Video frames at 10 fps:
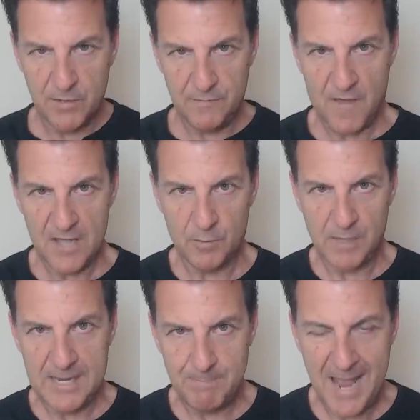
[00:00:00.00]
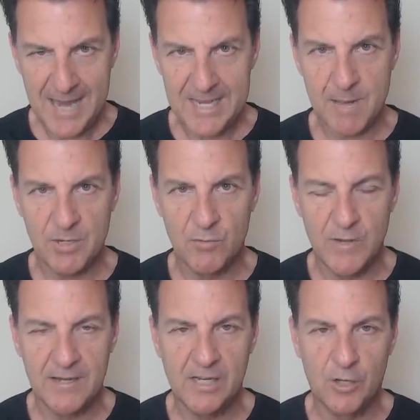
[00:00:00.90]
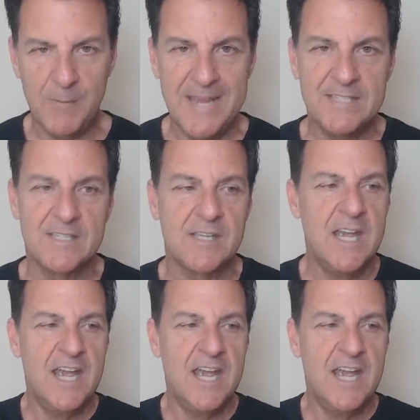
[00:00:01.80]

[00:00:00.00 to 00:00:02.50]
and father played backgammon on a regular basis.